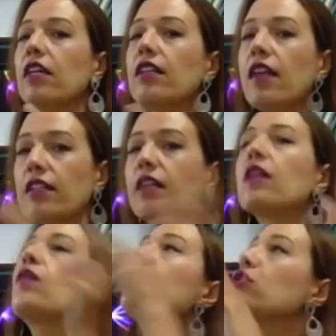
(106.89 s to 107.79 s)
that they're
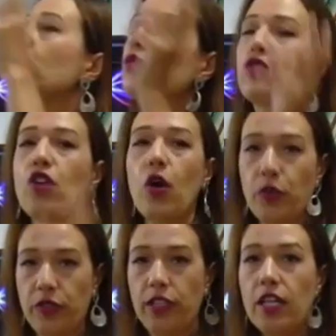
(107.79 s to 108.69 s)
going to
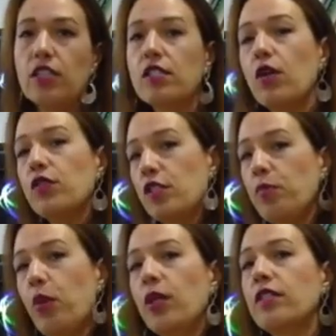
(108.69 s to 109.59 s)
zone. So it's
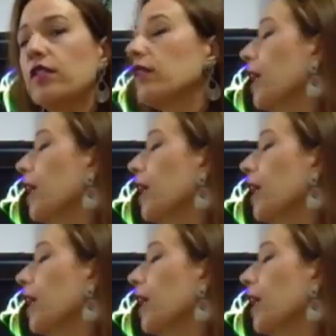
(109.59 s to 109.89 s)
important.